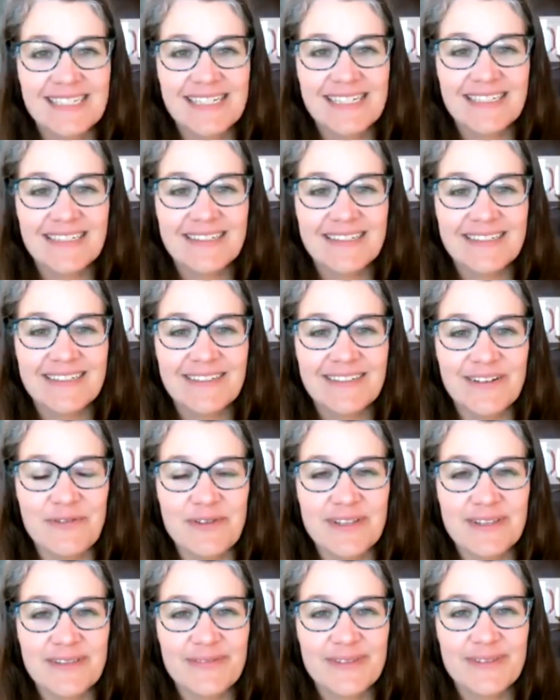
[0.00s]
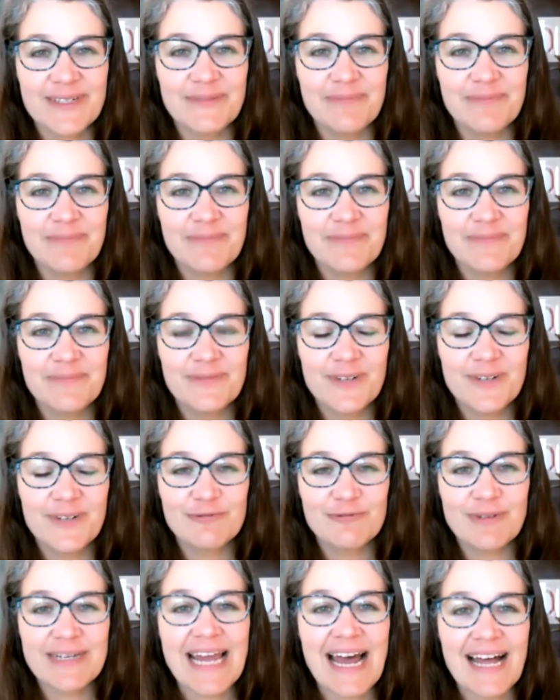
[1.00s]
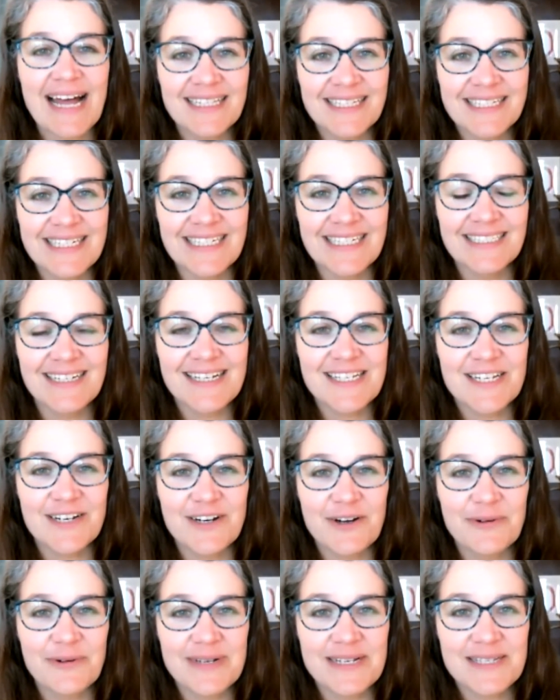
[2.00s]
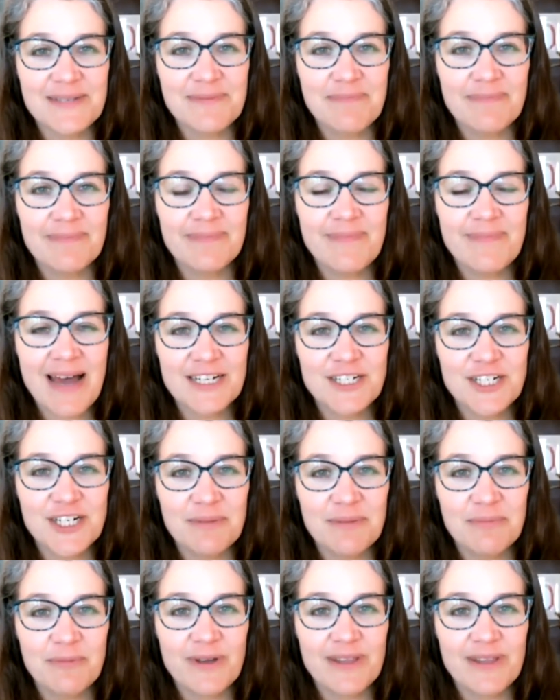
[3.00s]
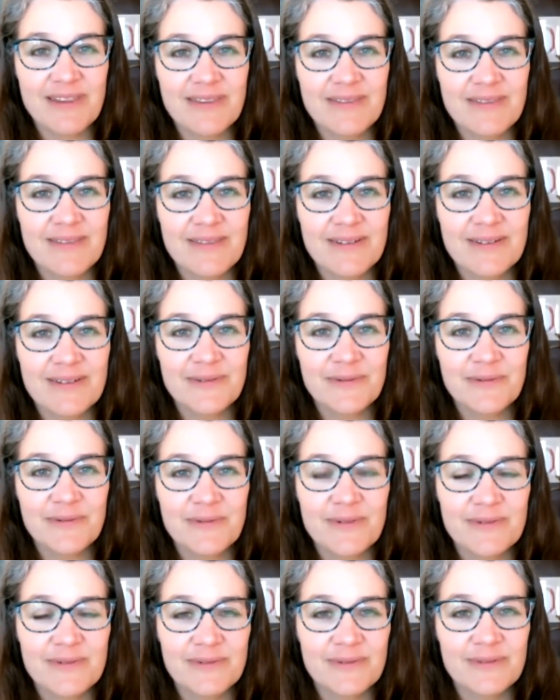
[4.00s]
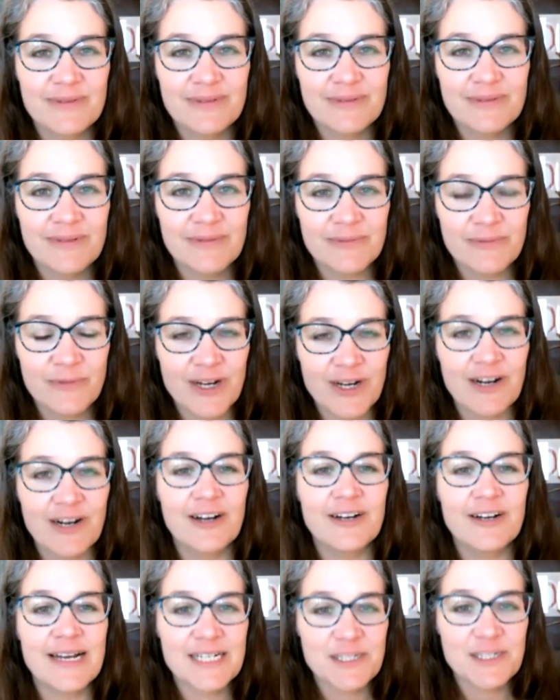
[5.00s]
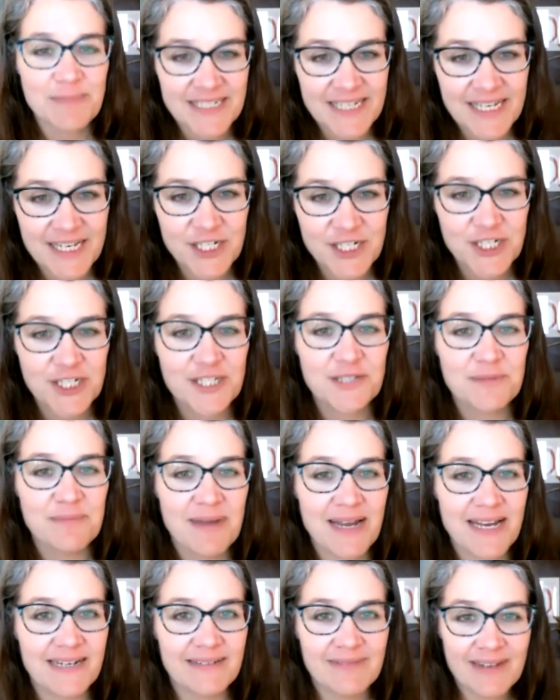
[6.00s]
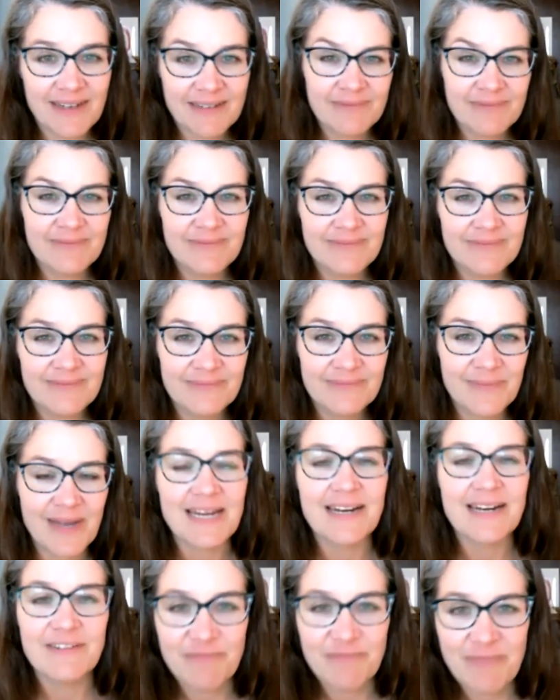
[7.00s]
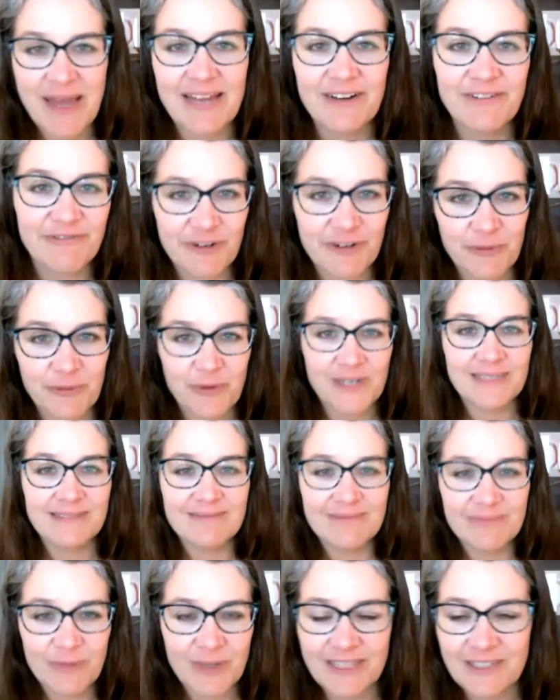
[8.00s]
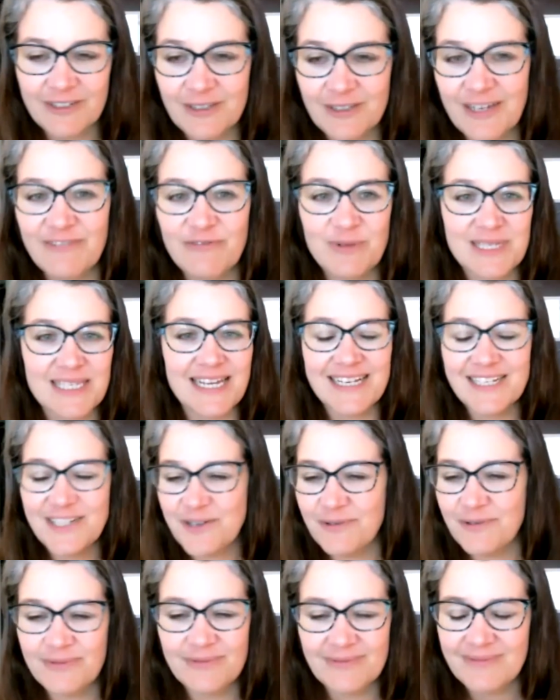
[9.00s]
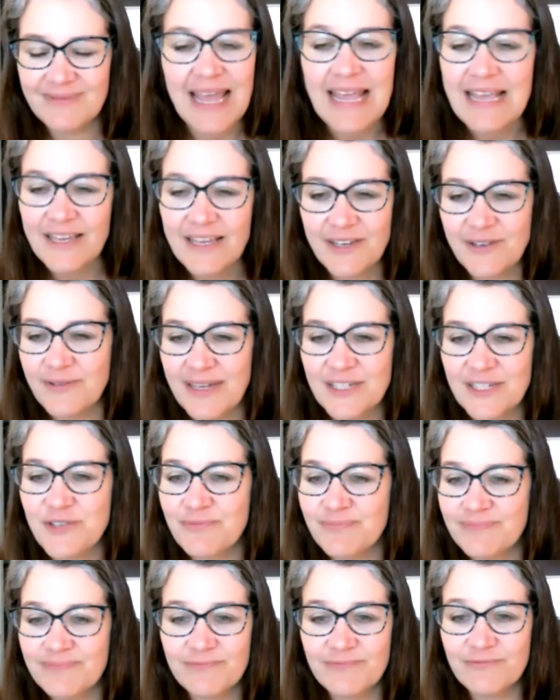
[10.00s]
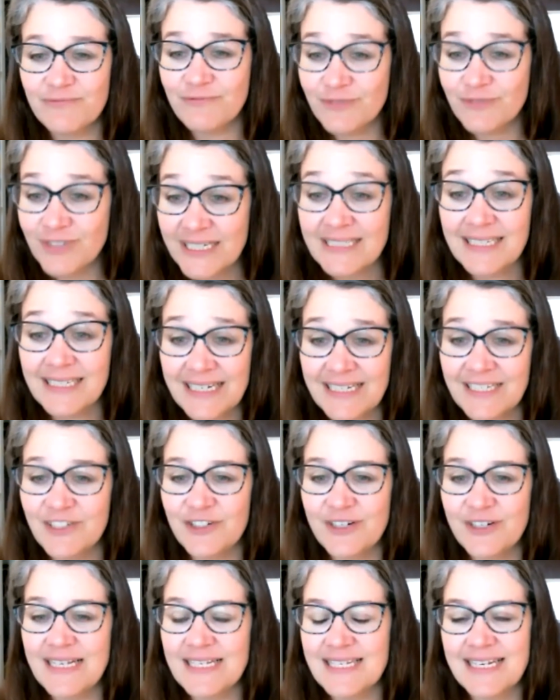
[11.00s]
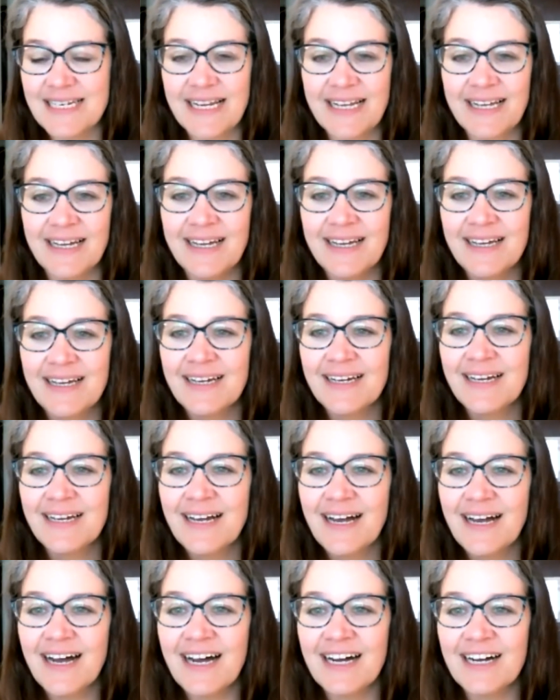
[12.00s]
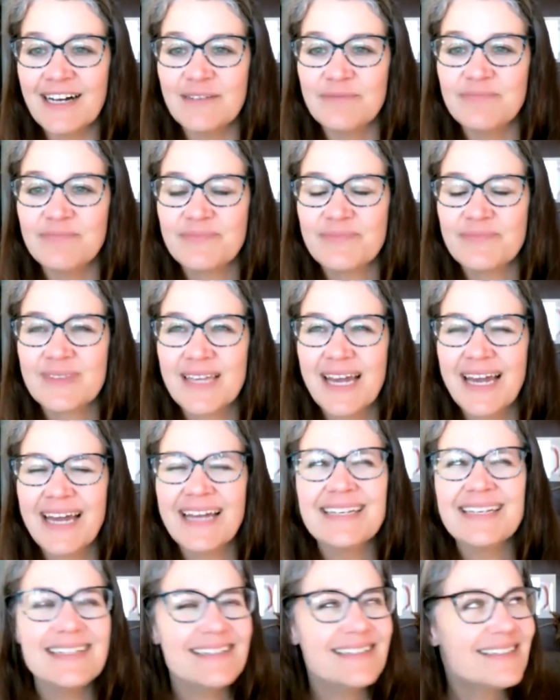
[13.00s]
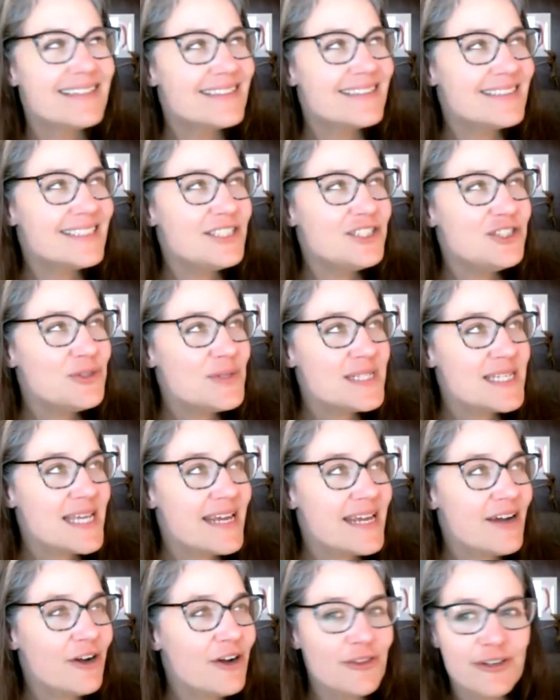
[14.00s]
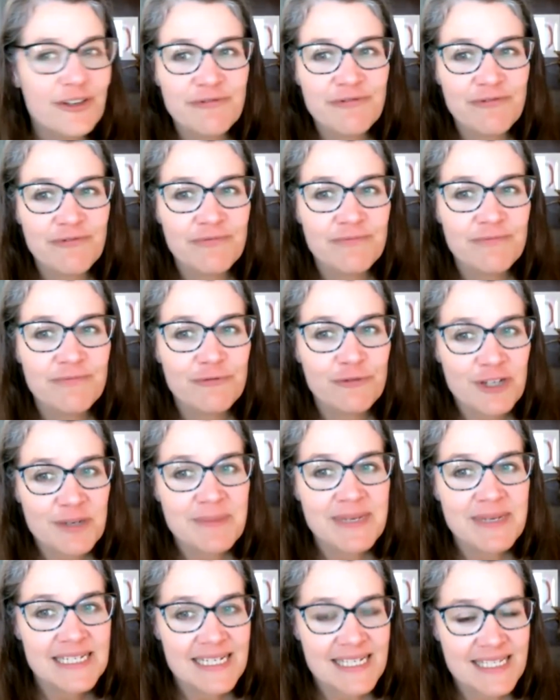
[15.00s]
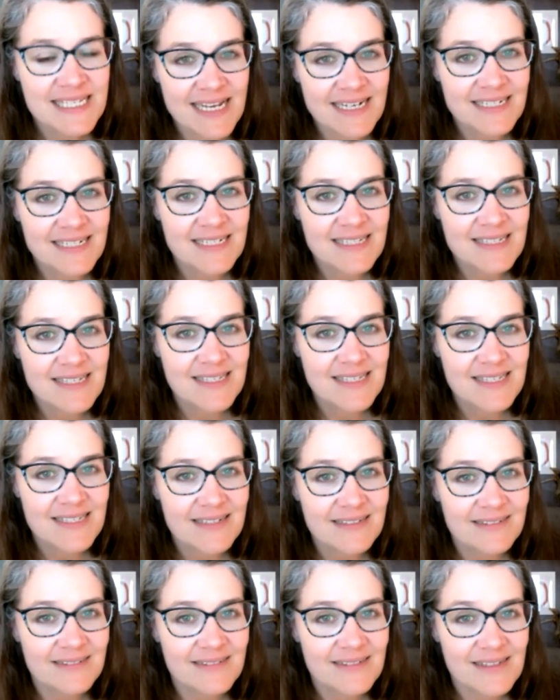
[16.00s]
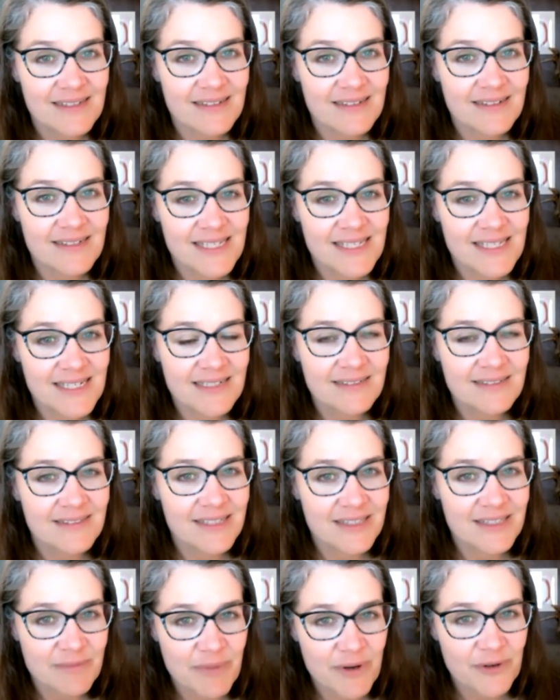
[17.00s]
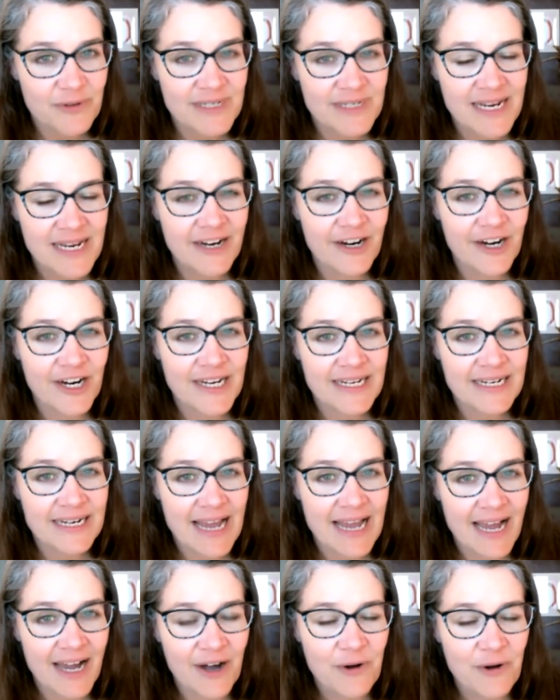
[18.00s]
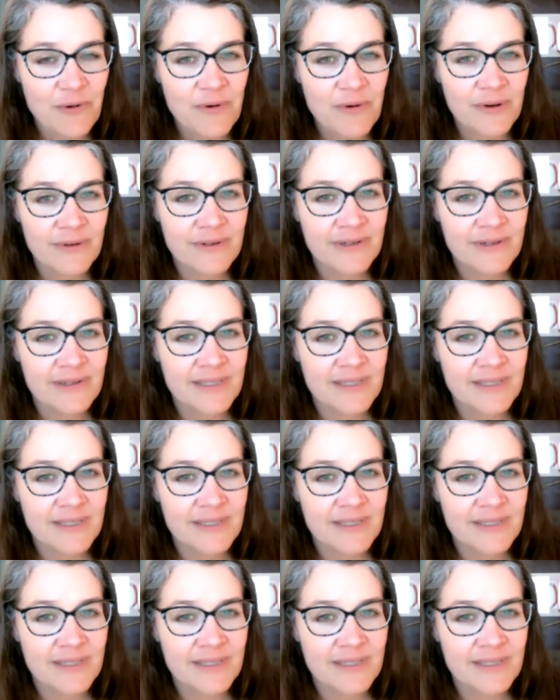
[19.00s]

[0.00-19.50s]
to, you know, that the reality doesn't always match up with what our expectations might might have been for what what their life was like. So thank you. That's really interesting. Um, and did you say are there Freeman descendants still in the Bowdoin area now?